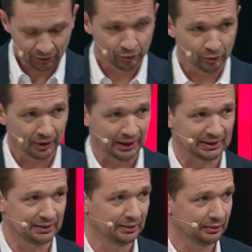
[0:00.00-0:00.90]
to
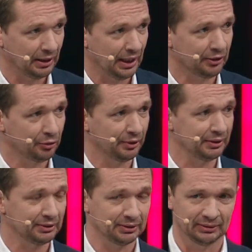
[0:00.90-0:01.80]
collect
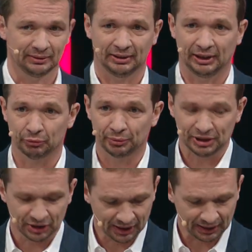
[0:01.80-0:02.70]
accurate and
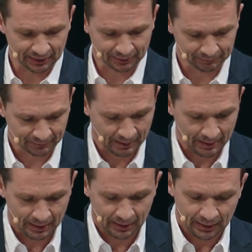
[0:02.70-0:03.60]
rich data,
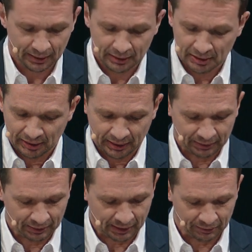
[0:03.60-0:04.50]

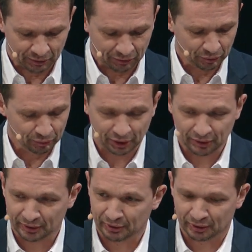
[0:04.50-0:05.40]
and to run
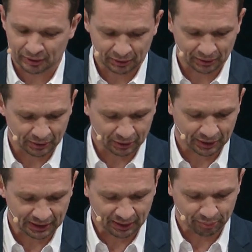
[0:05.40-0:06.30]

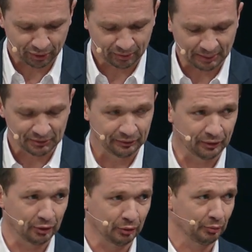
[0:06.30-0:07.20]
connected programs
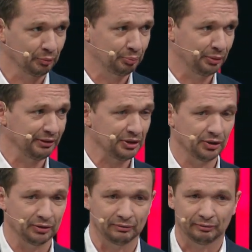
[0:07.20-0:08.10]
for
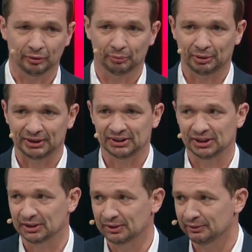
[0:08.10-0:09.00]
prevention, for
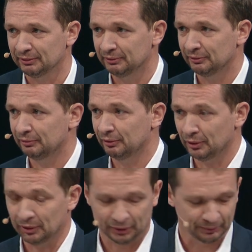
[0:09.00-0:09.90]
pricing,
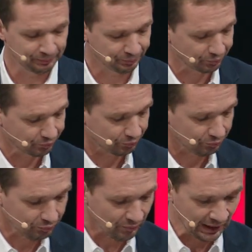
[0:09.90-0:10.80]
for
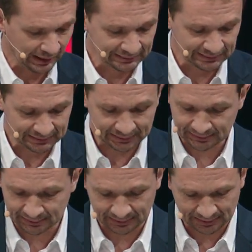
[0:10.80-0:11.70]

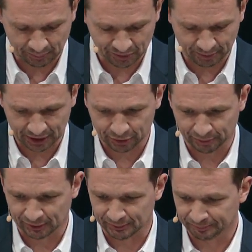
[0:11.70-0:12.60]
assistance and claims
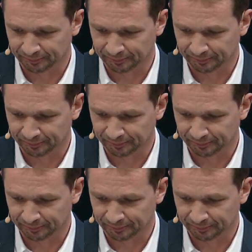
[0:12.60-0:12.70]
management.